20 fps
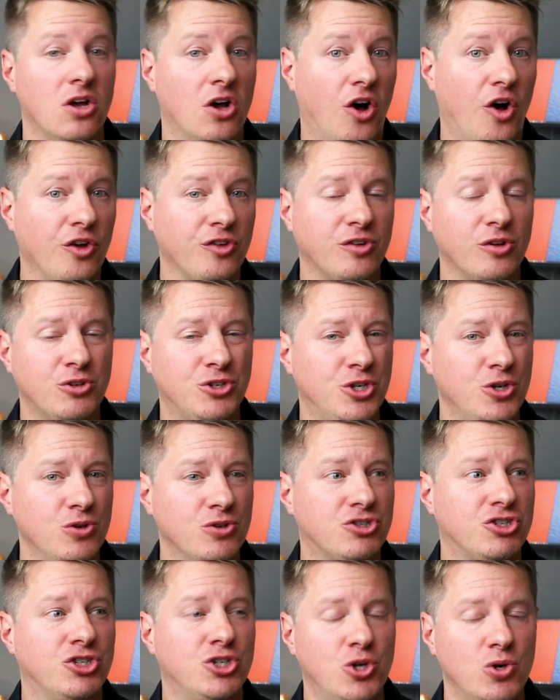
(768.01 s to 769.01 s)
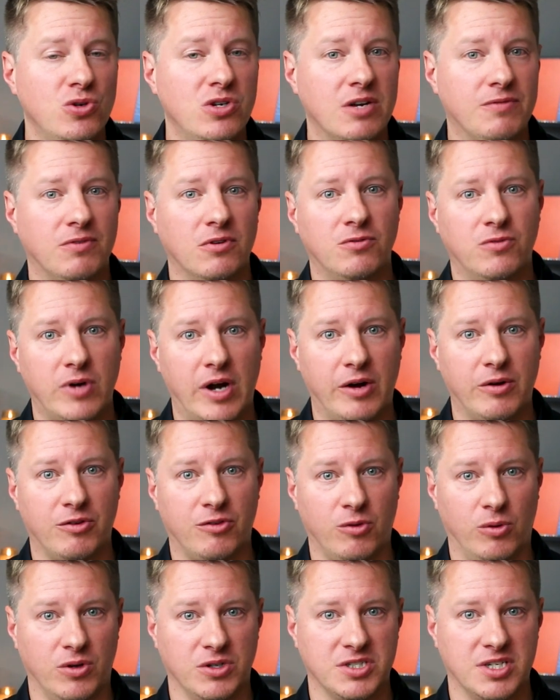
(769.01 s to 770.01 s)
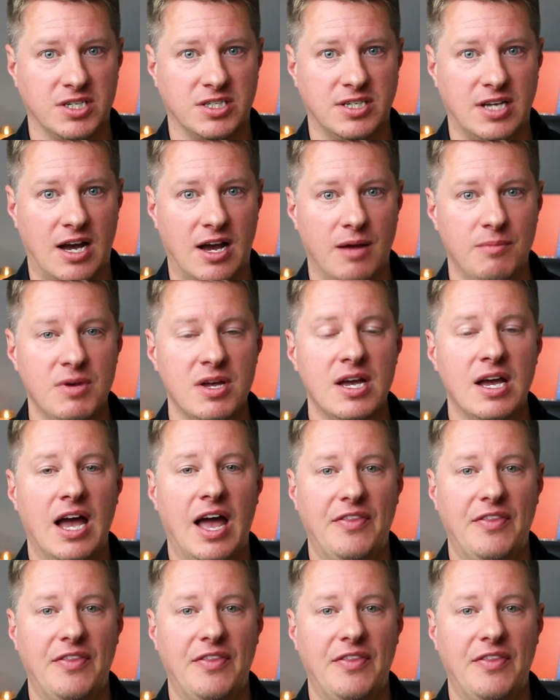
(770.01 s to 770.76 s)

Also choose two different fragrance oils this time.